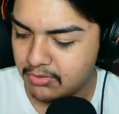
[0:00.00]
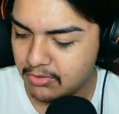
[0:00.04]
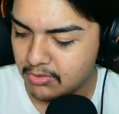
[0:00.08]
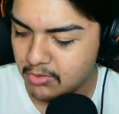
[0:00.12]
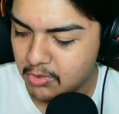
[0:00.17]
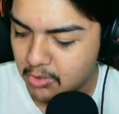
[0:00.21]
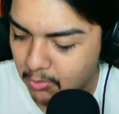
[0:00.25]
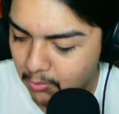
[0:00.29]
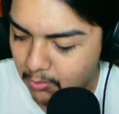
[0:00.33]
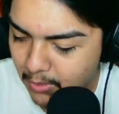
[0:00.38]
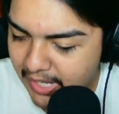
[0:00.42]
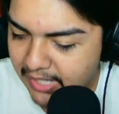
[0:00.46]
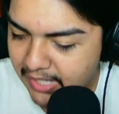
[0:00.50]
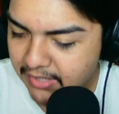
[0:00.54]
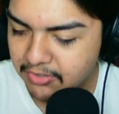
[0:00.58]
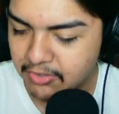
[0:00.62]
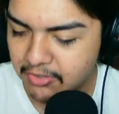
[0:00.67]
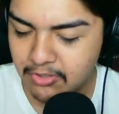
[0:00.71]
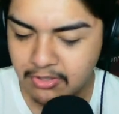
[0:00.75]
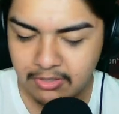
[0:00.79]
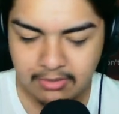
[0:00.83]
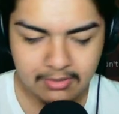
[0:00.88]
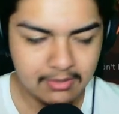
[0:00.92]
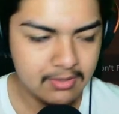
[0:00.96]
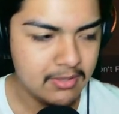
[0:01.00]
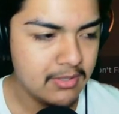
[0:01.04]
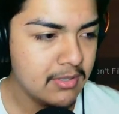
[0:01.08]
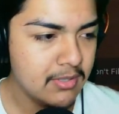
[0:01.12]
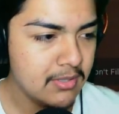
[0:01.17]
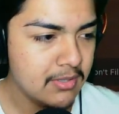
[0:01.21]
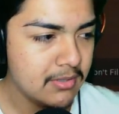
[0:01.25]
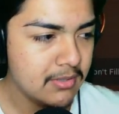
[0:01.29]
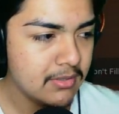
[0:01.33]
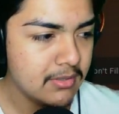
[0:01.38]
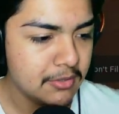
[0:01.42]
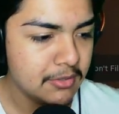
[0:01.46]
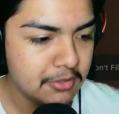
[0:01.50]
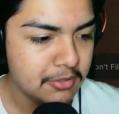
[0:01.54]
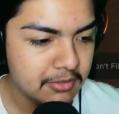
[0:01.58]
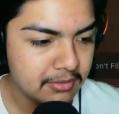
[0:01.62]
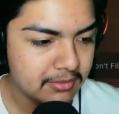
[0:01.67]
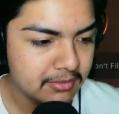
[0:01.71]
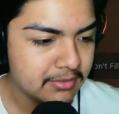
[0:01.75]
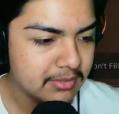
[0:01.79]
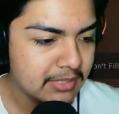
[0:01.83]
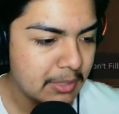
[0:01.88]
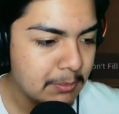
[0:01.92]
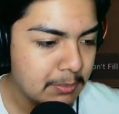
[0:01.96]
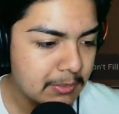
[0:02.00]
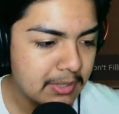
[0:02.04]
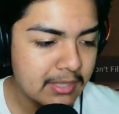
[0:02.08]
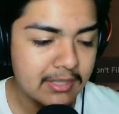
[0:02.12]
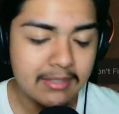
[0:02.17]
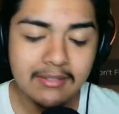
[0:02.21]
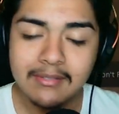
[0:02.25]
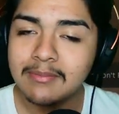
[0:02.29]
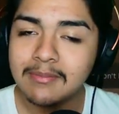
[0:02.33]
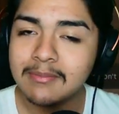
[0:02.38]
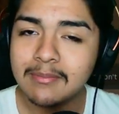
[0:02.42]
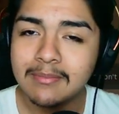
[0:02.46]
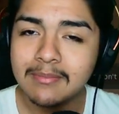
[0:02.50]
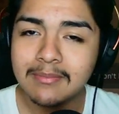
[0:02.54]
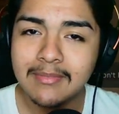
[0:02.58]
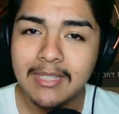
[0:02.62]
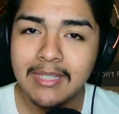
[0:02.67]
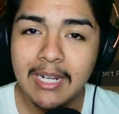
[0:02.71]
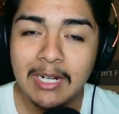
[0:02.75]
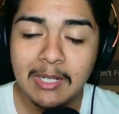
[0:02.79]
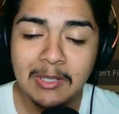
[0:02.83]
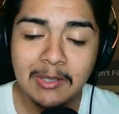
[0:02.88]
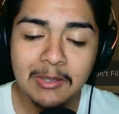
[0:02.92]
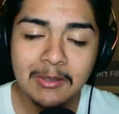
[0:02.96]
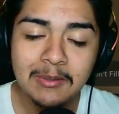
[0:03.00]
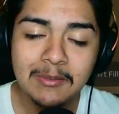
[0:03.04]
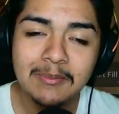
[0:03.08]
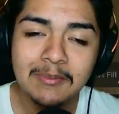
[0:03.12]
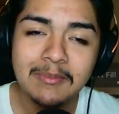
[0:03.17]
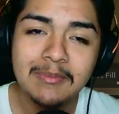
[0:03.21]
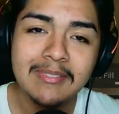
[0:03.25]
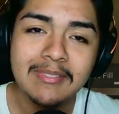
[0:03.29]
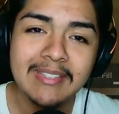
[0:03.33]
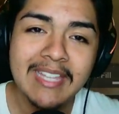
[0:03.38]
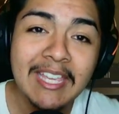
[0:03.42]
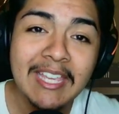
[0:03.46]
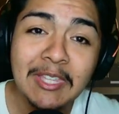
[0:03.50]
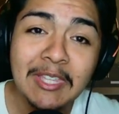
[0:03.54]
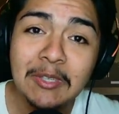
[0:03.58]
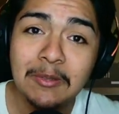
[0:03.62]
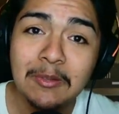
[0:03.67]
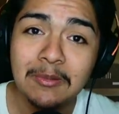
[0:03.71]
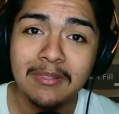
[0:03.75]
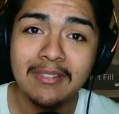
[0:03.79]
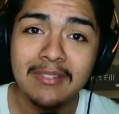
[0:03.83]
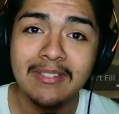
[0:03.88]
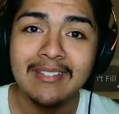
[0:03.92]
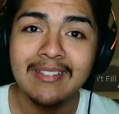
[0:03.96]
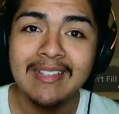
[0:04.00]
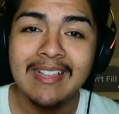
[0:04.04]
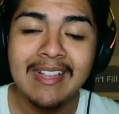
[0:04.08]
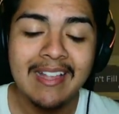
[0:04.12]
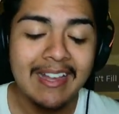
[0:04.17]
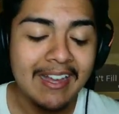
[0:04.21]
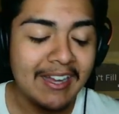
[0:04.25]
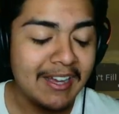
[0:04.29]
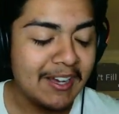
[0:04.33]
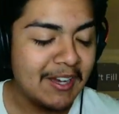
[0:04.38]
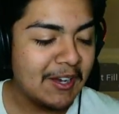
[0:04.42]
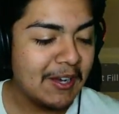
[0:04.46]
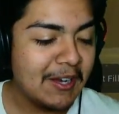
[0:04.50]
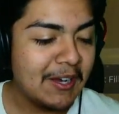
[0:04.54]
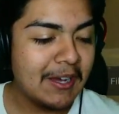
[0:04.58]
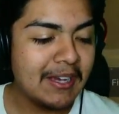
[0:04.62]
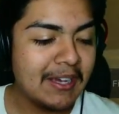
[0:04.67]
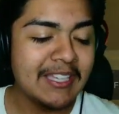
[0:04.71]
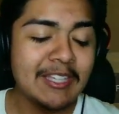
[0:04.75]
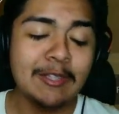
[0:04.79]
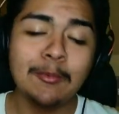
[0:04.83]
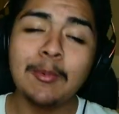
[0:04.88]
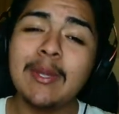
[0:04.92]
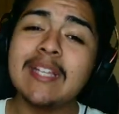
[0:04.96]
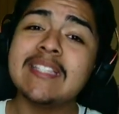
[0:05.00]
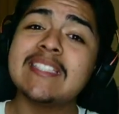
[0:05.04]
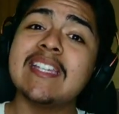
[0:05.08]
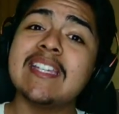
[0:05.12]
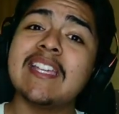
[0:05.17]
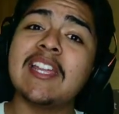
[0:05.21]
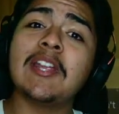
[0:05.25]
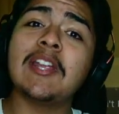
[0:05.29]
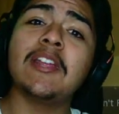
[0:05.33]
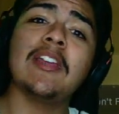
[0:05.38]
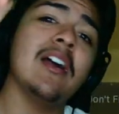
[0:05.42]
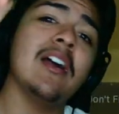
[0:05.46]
Razor, or something. I don't know. Thank you. Either way, take care, y'all.